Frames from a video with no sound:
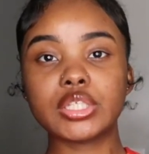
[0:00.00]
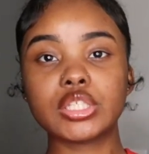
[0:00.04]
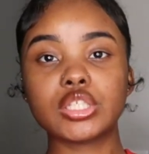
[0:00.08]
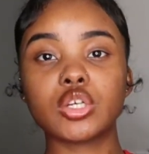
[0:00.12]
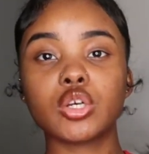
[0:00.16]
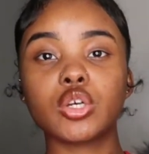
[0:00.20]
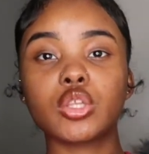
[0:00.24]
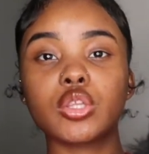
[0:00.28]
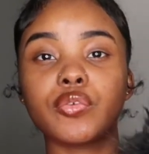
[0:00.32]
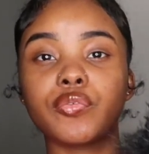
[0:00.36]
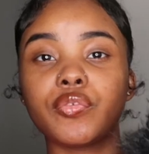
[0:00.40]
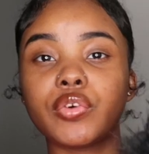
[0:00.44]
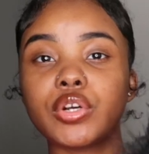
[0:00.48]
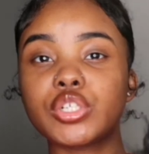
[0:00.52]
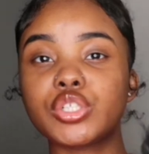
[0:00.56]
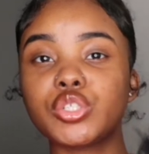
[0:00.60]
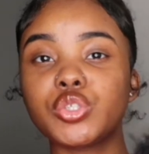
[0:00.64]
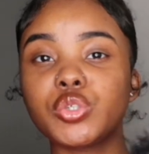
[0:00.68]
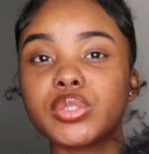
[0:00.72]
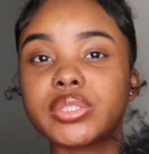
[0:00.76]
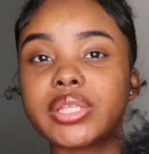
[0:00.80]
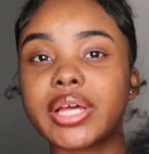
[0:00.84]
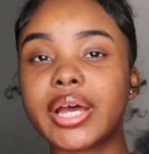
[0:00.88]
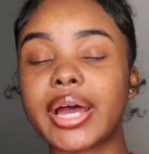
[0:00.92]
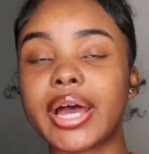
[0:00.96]
So the first
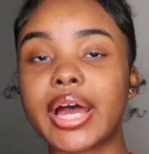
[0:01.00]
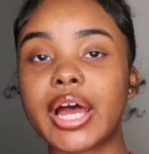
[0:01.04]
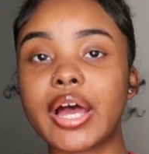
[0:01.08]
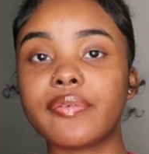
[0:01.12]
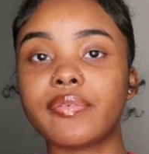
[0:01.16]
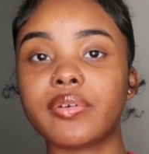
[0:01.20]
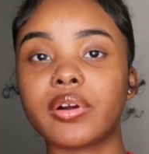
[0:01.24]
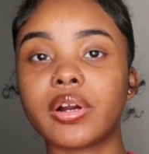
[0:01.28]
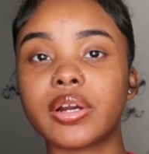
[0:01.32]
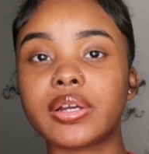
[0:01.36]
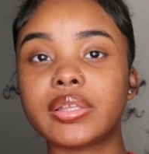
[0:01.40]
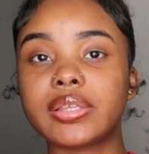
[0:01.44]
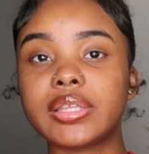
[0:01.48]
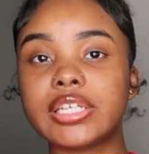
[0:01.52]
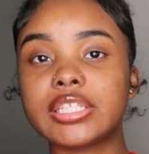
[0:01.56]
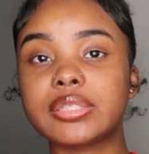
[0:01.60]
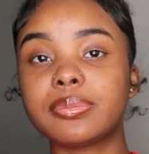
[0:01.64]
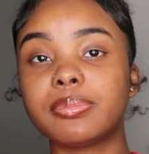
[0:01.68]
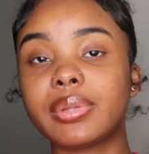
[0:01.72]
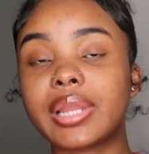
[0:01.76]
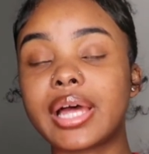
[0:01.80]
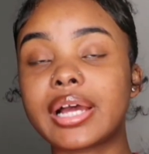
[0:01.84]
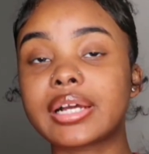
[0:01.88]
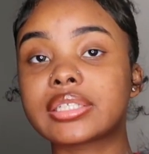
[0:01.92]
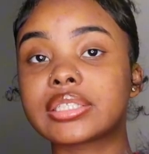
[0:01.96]
shoes I have are these
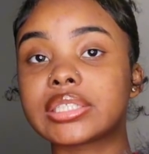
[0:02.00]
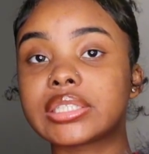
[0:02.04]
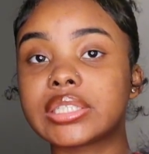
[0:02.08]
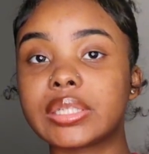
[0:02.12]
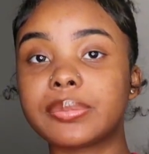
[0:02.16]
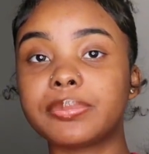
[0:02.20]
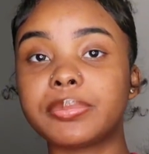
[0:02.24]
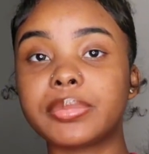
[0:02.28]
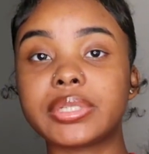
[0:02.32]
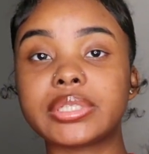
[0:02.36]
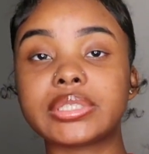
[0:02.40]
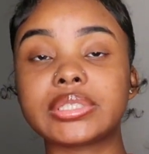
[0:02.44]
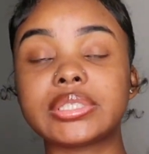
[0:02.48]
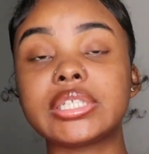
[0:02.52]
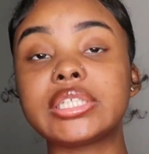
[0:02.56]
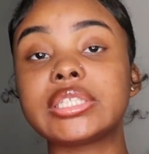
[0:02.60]
black slippers.